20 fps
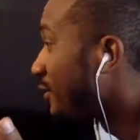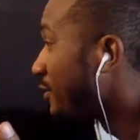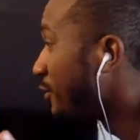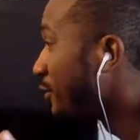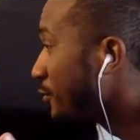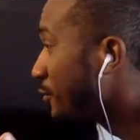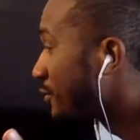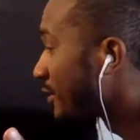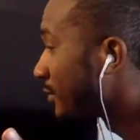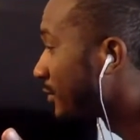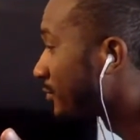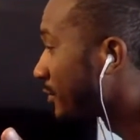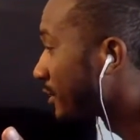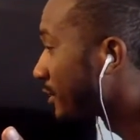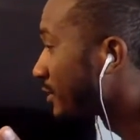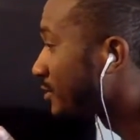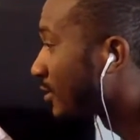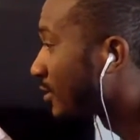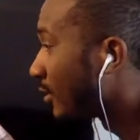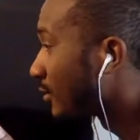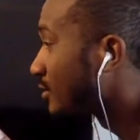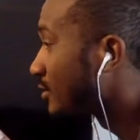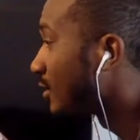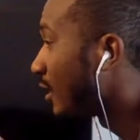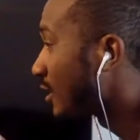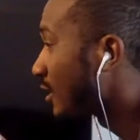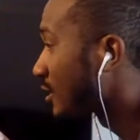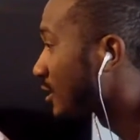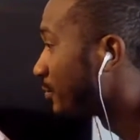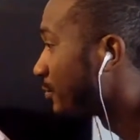You got to do something that's
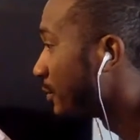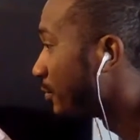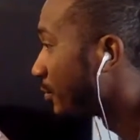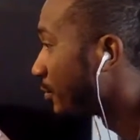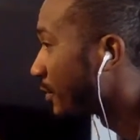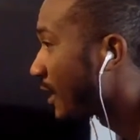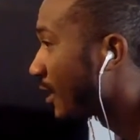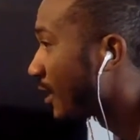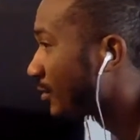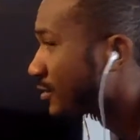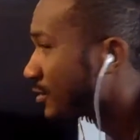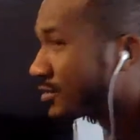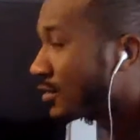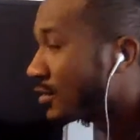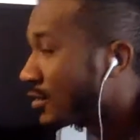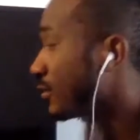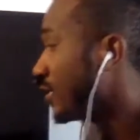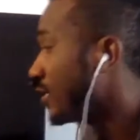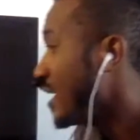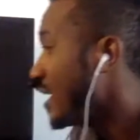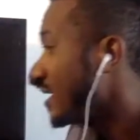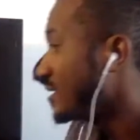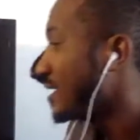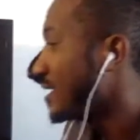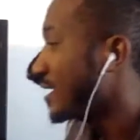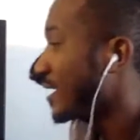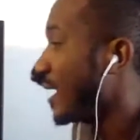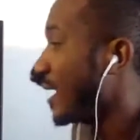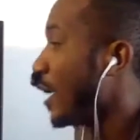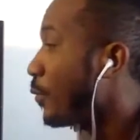called talk to people. Now, there's certain
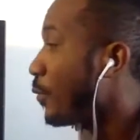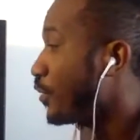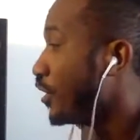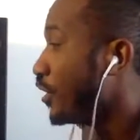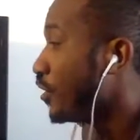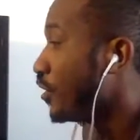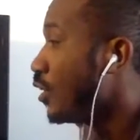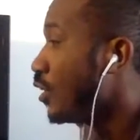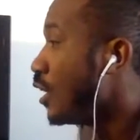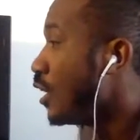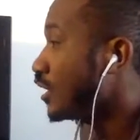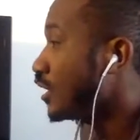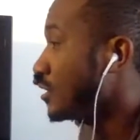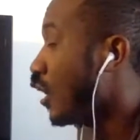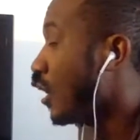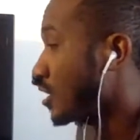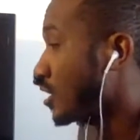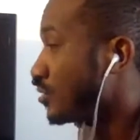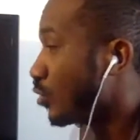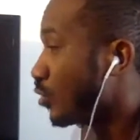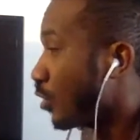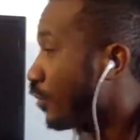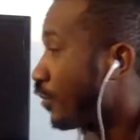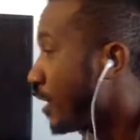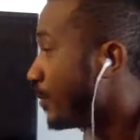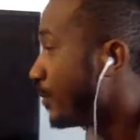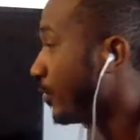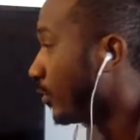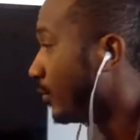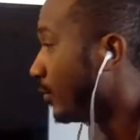things that can help you talk to
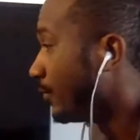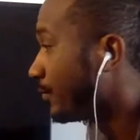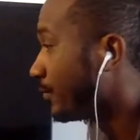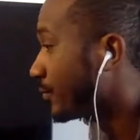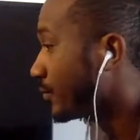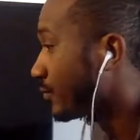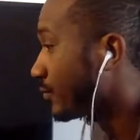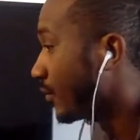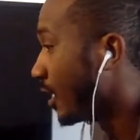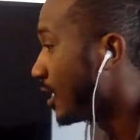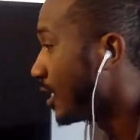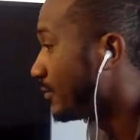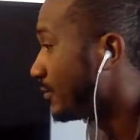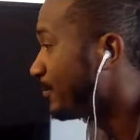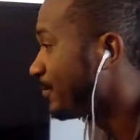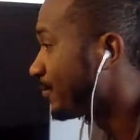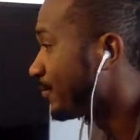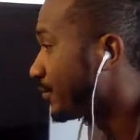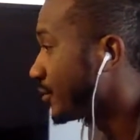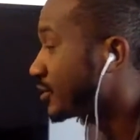more people, right?